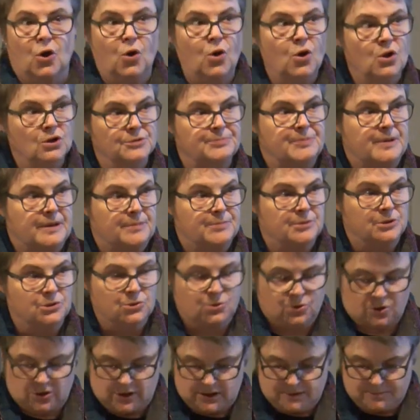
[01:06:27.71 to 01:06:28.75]
old people who
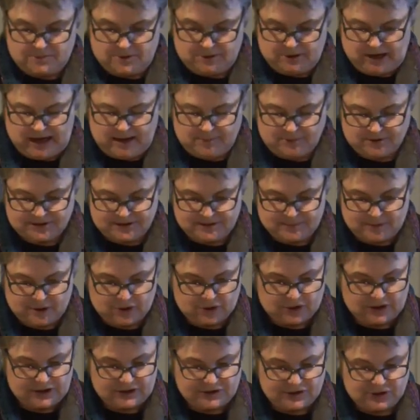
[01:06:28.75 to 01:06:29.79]
are unable to
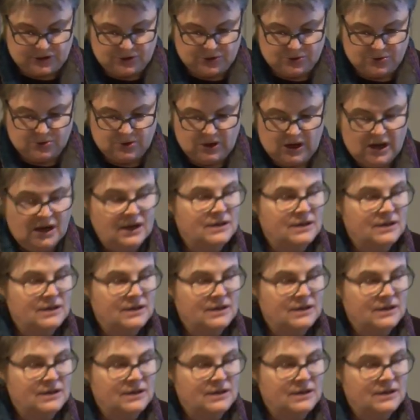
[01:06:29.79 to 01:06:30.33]
marry too,